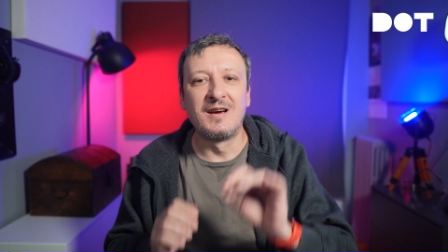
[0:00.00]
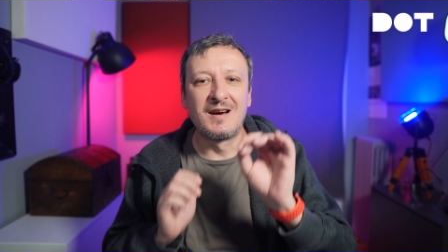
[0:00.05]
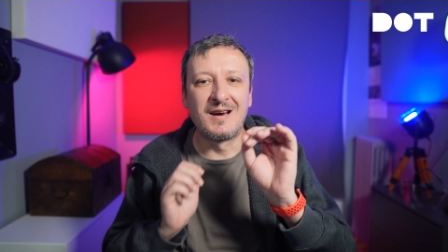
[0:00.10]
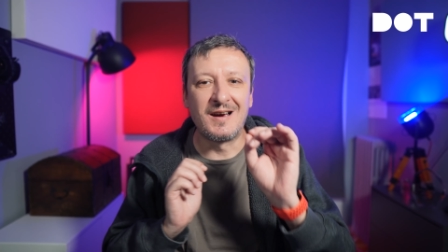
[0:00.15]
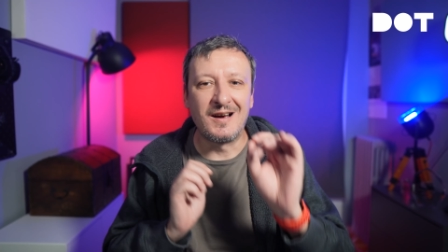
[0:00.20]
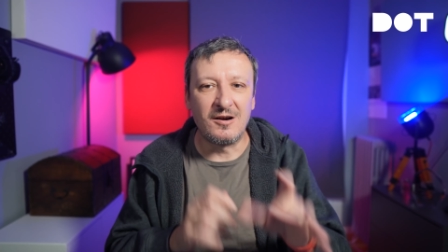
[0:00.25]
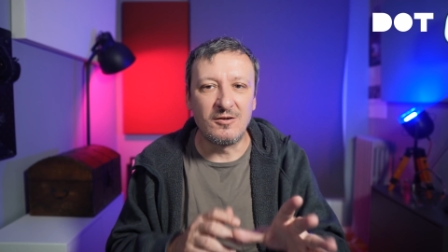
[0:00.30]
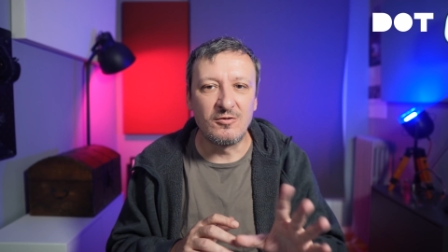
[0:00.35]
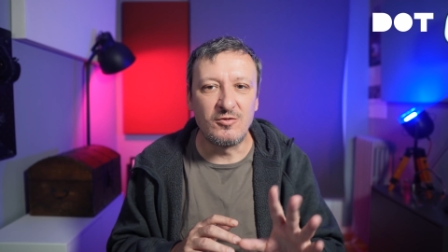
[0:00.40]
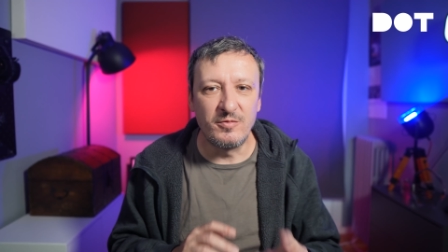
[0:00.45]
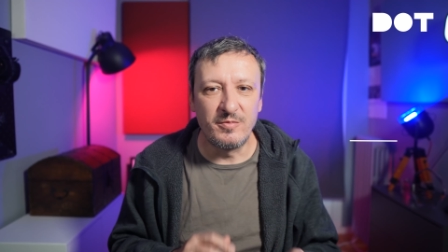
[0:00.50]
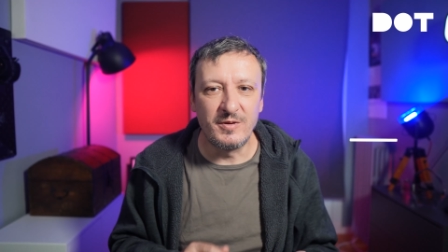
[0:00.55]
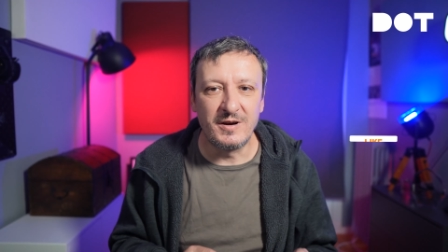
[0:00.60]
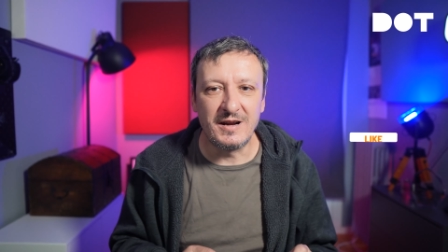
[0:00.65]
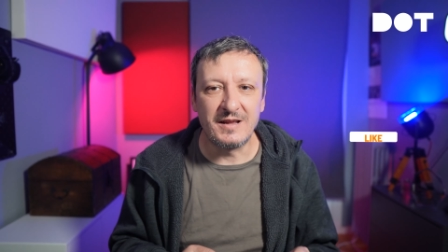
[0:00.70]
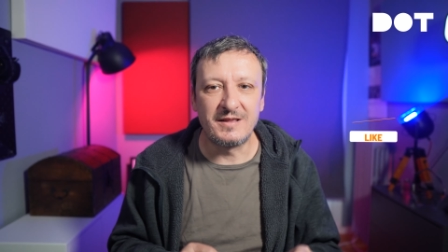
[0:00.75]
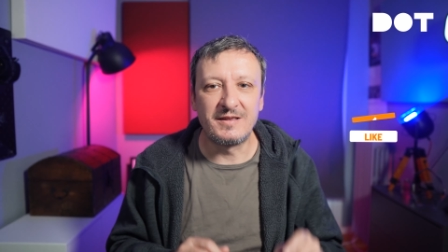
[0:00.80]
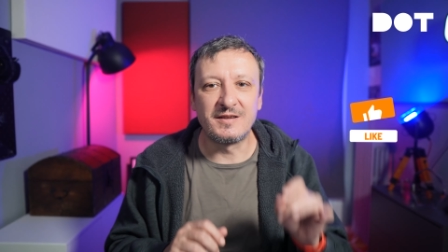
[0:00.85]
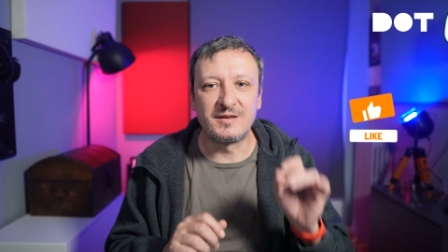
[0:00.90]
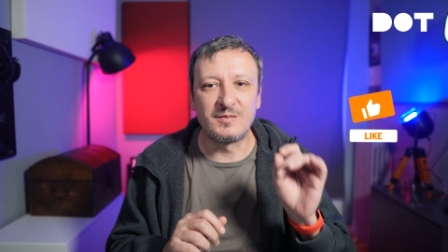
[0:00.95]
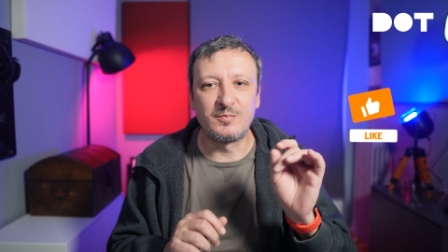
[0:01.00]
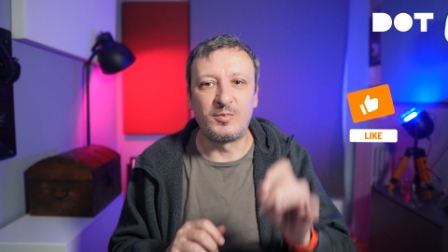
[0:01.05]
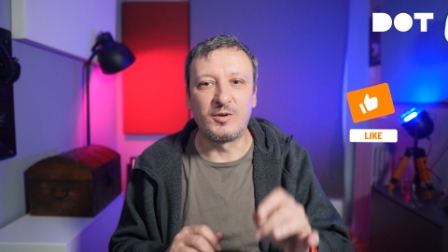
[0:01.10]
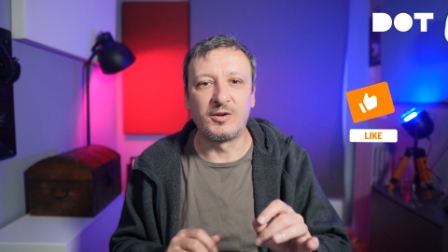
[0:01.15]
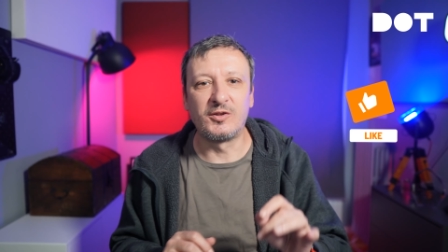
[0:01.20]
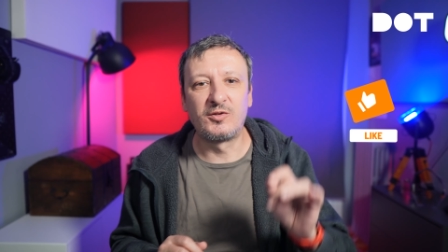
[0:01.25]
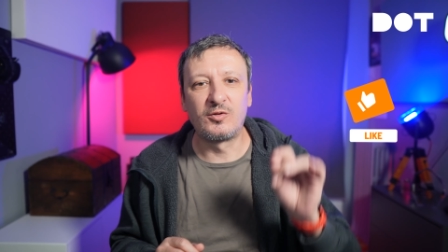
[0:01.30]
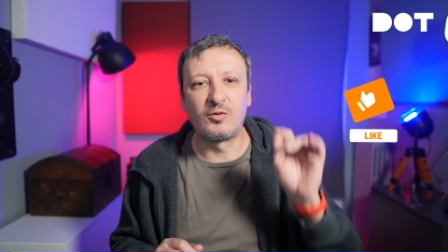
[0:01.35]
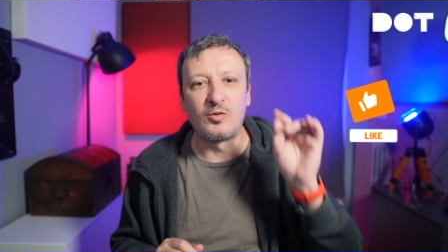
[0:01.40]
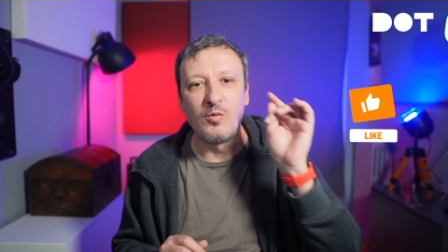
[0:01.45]
how Kubernetes
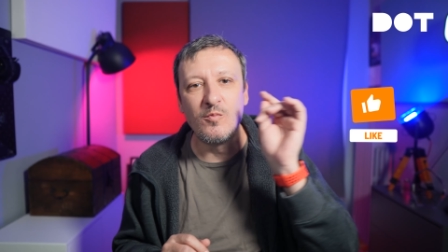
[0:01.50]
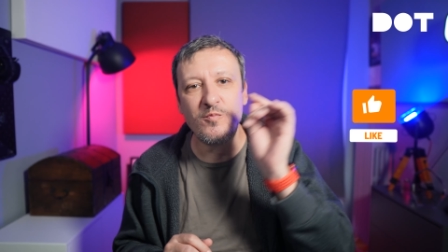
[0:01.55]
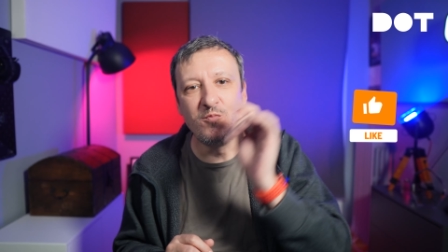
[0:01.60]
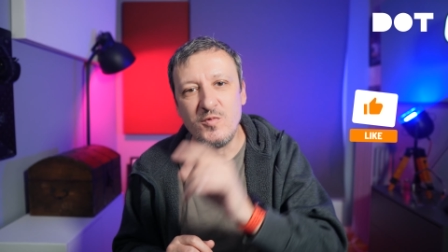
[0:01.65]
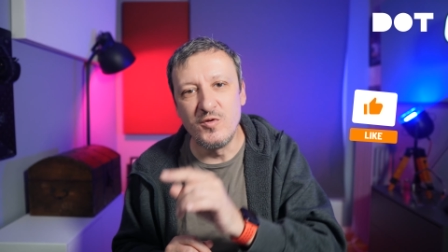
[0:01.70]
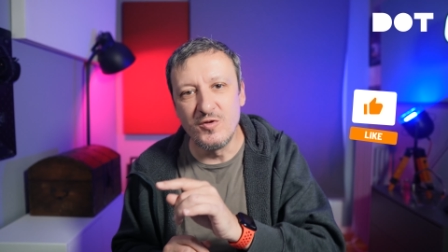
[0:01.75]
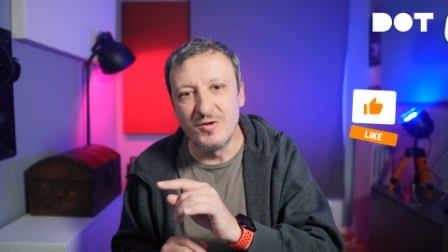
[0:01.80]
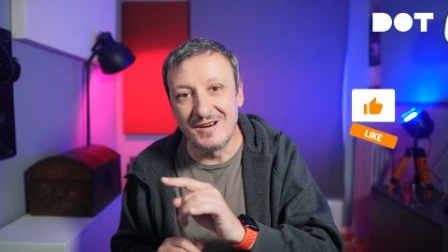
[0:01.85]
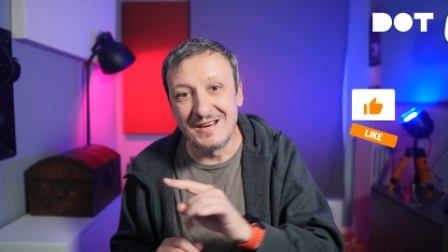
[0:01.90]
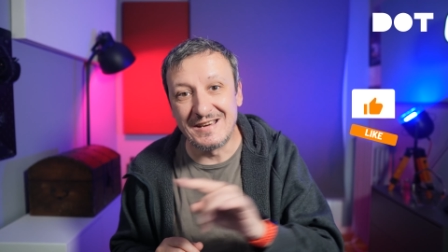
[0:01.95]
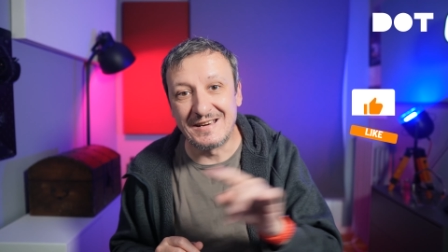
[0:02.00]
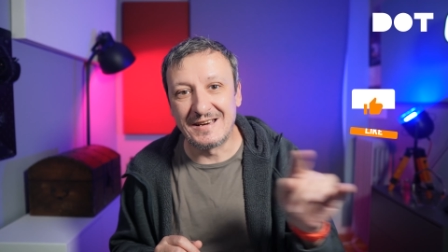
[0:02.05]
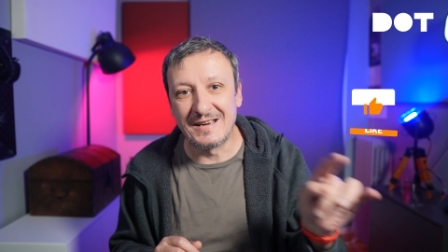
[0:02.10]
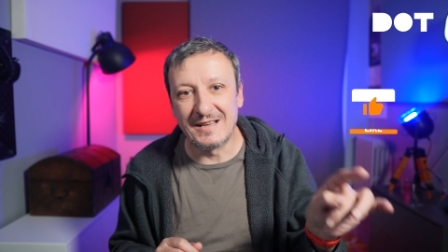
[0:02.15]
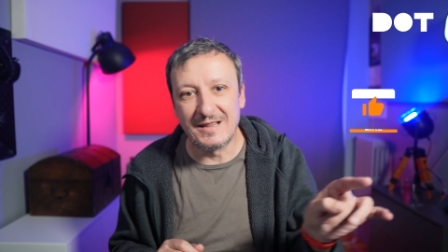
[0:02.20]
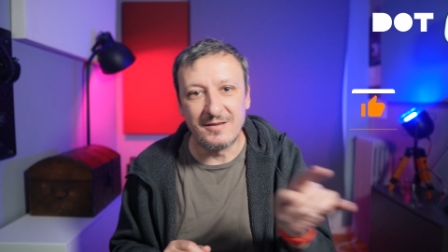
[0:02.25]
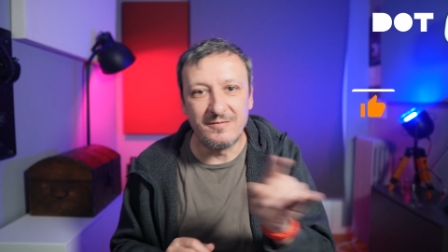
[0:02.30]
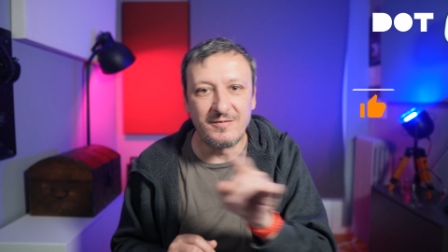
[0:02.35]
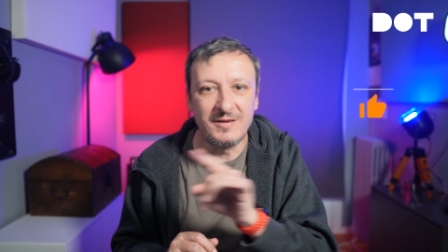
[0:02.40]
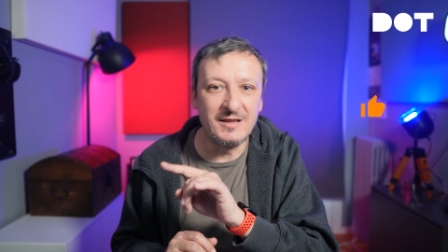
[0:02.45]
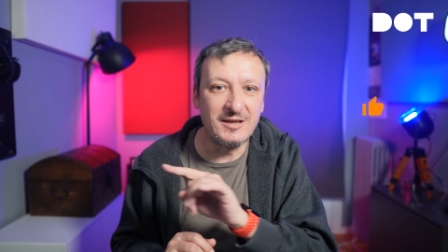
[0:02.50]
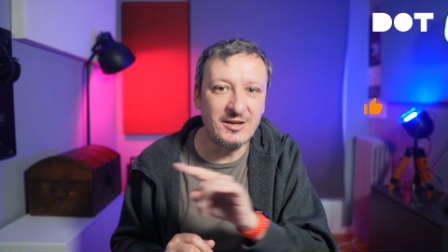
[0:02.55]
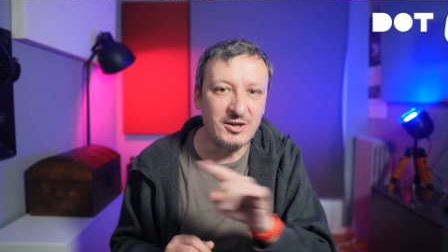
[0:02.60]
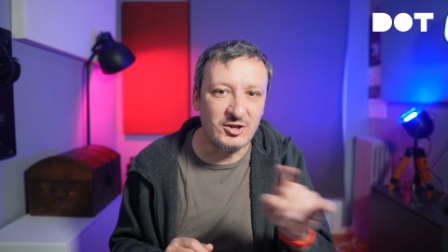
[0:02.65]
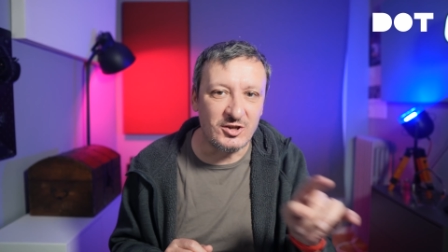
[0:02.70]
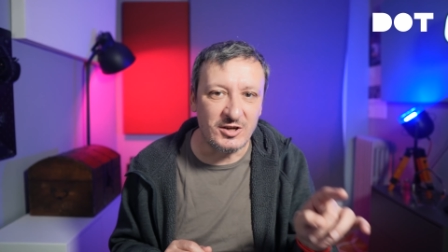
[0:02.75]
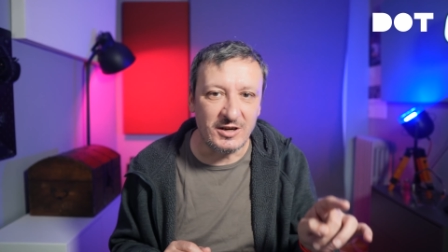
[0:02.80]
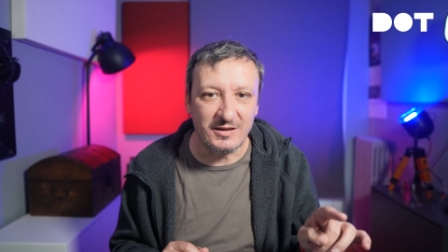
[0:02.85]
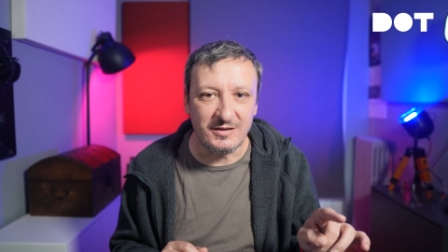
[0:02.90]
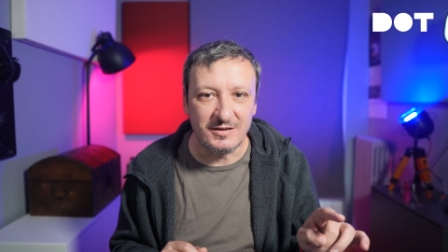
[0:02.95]
pods communicate with
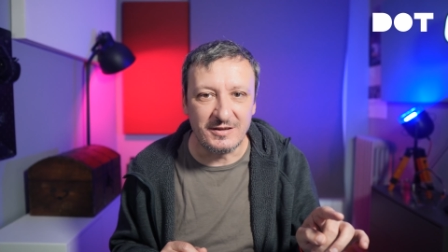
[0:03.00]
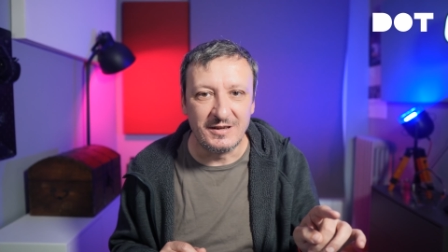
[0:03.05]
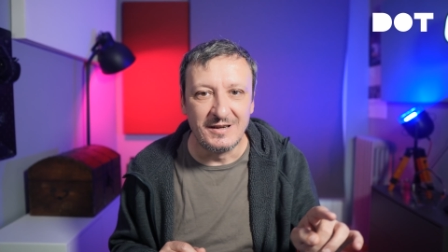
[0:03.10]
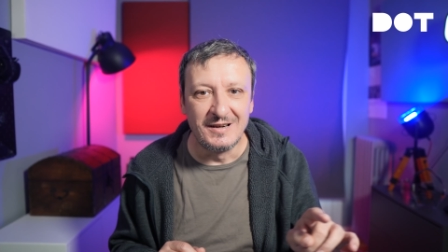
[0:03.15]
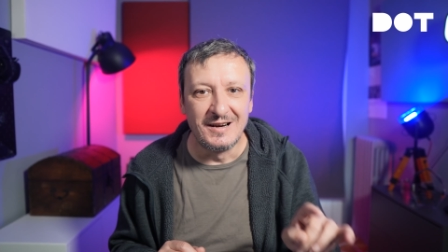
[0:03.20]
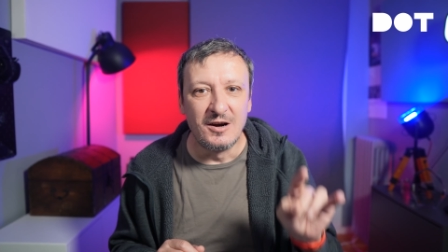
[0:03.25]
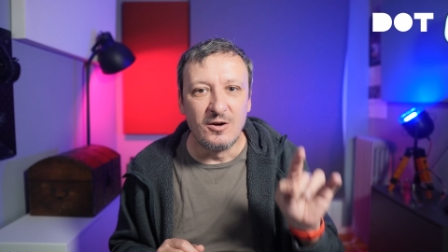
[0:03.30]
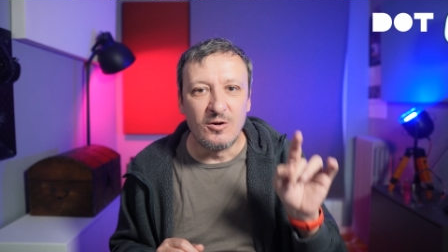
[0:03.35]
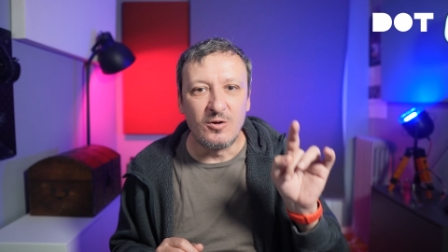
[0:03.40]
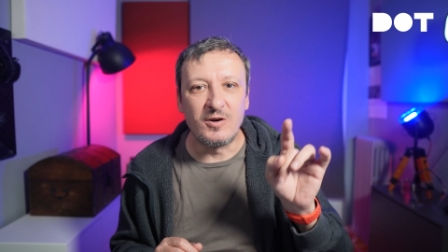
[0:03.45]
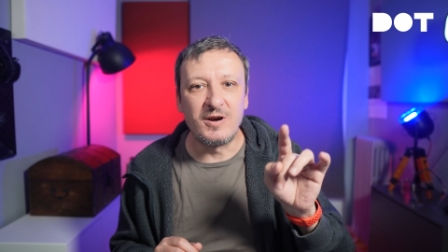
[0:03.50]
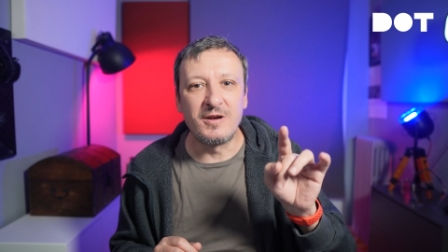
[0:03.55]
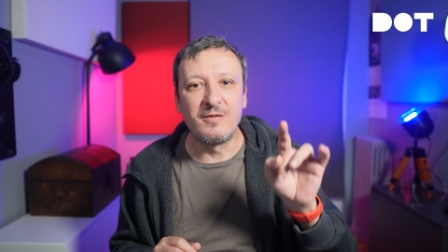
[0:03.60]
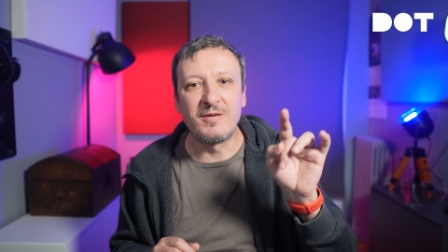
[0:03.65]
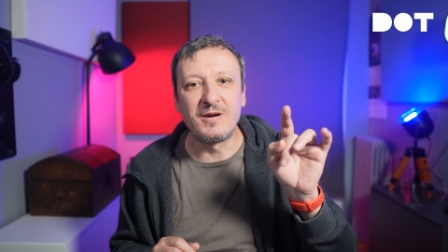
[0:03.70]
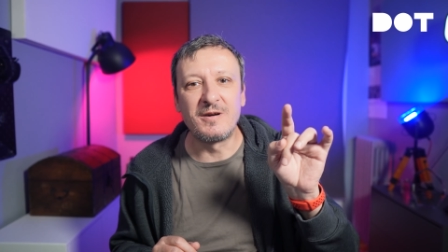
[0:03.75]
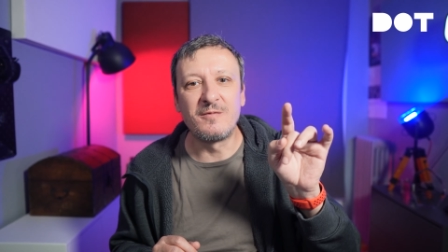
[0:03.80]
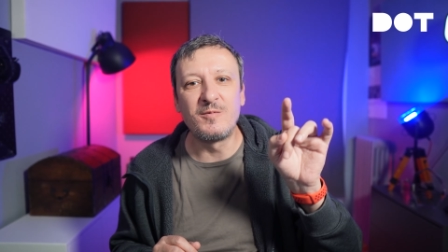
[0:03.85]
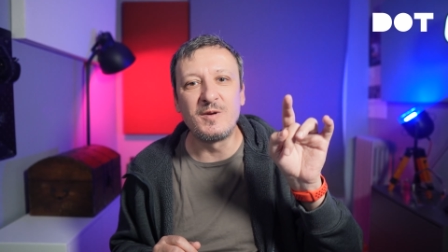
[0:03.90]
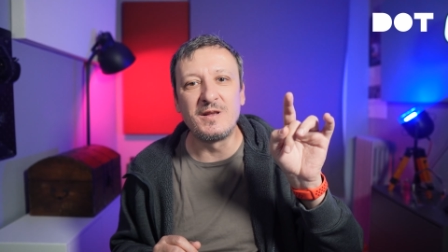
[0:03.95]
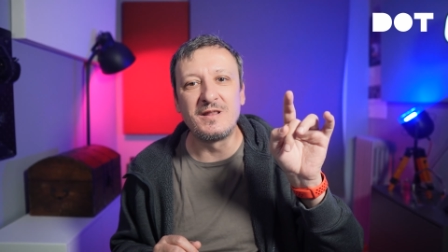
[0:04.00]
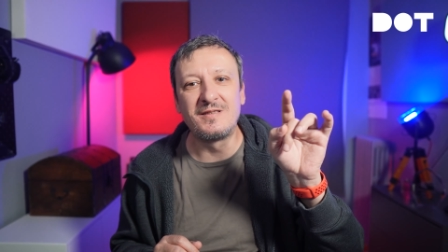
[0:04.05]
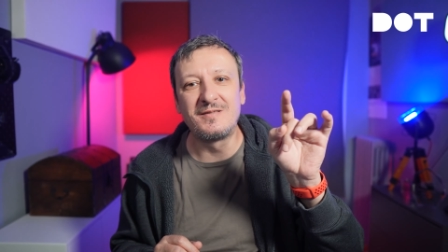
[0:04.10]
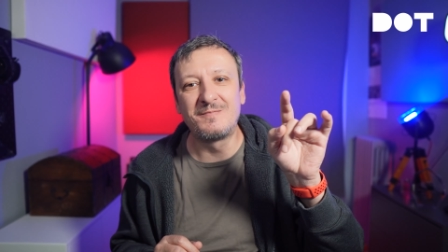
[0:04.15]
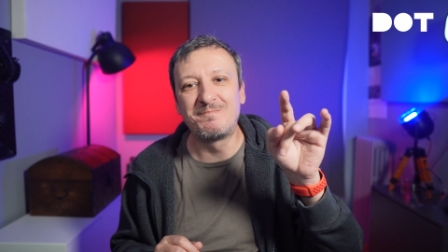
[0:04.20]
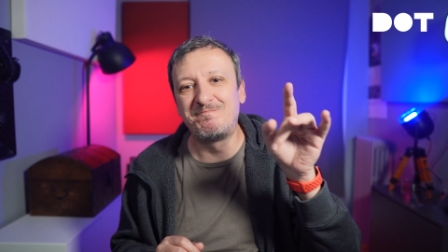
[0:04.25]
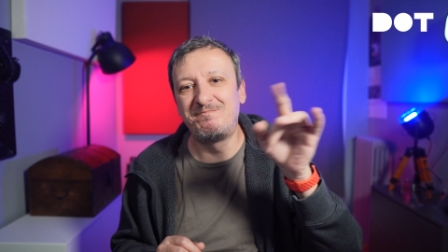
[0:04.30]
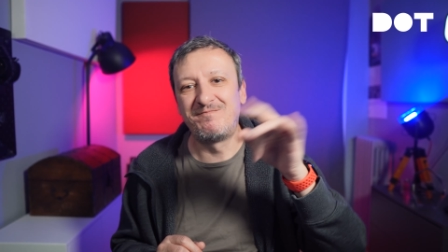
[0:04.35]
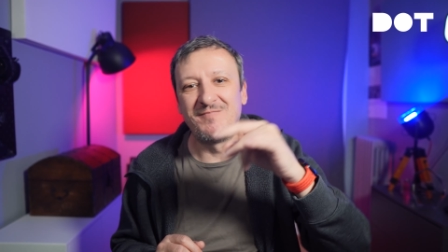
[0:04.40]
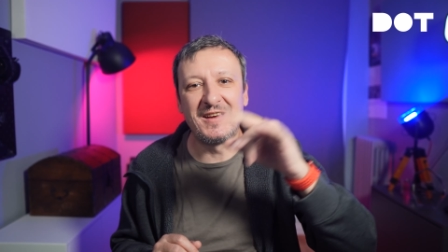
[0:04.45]
each other or even
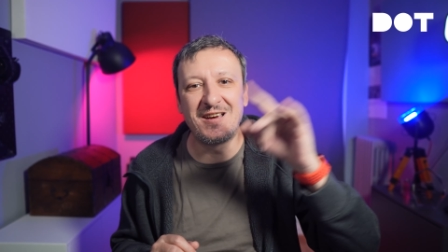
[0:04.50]
with